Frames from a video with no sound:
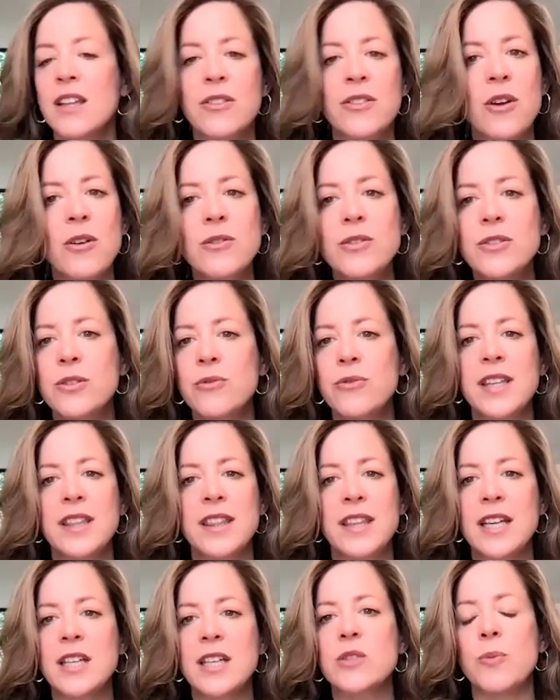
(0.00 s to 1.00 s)
Those three
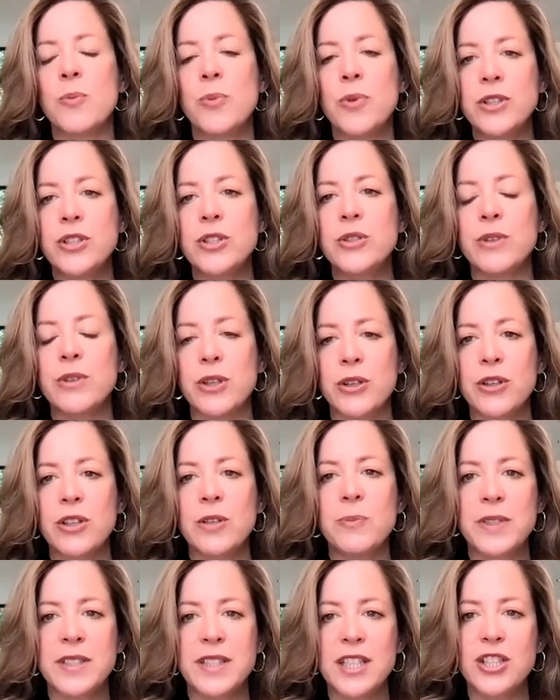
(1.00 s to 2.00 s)
things will put you in a
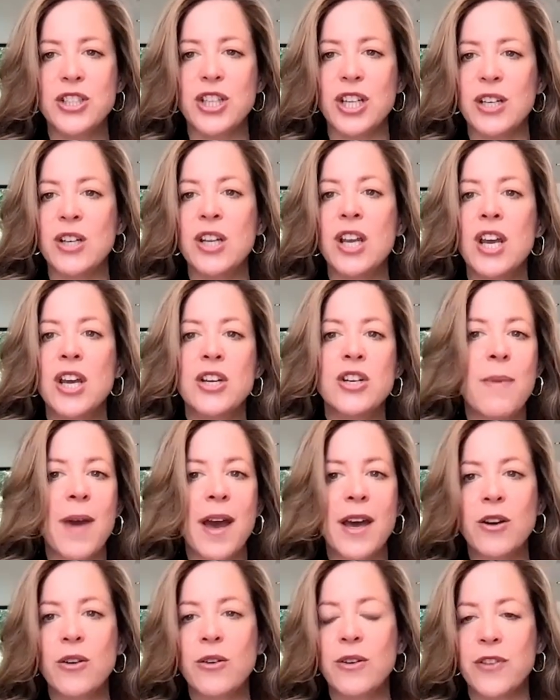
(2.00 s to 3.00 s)
good position, no
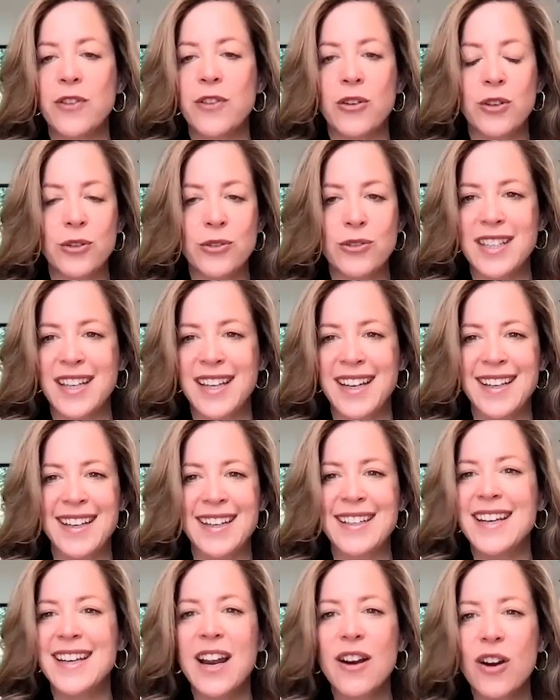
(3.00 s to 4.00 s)
matter if you're
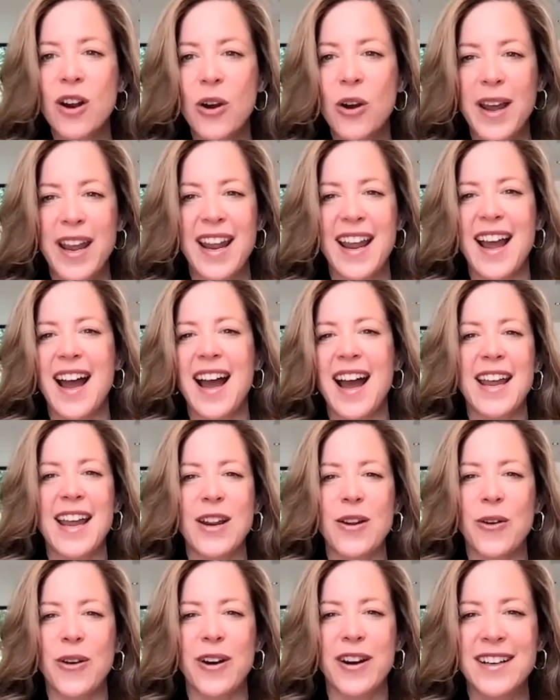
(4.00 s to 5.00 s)
using narrow AI
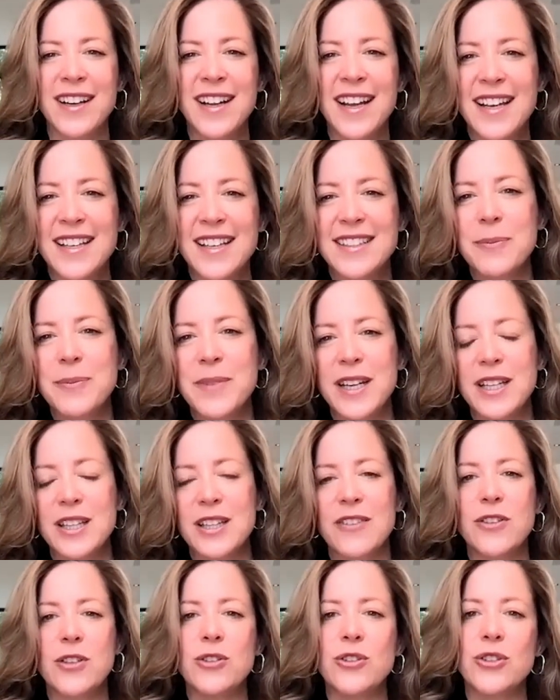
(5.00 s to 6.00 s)
or someday in
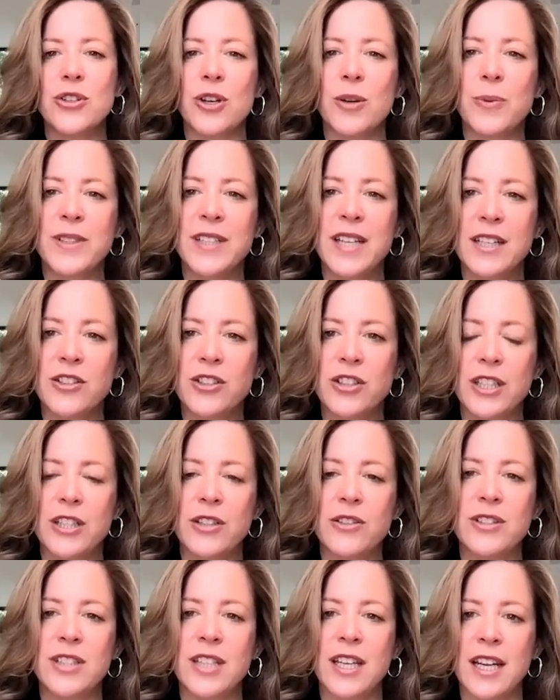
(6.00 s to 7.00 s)
the future, potentially
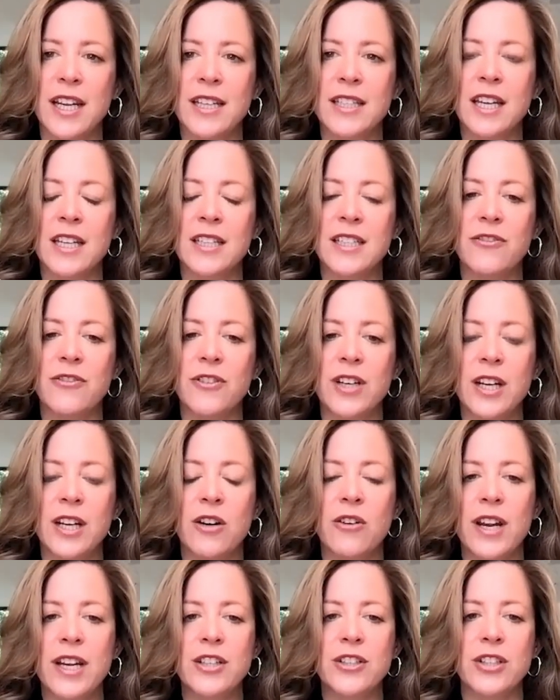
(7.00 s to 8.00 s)
using a, a different
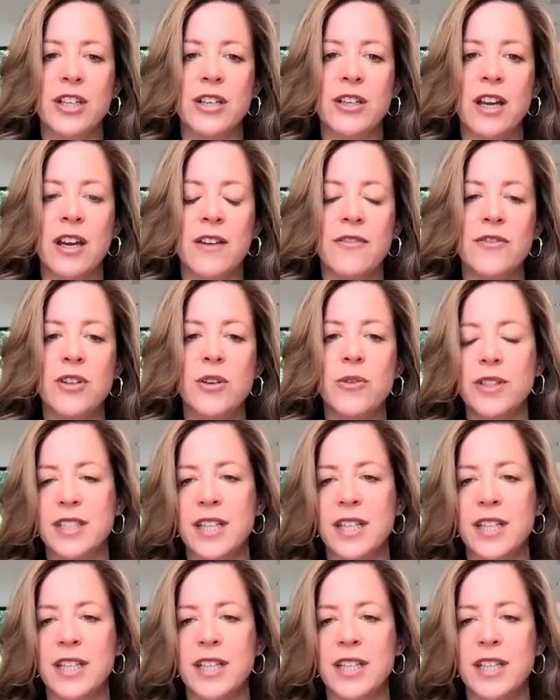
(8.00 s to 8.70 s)
iteration of newer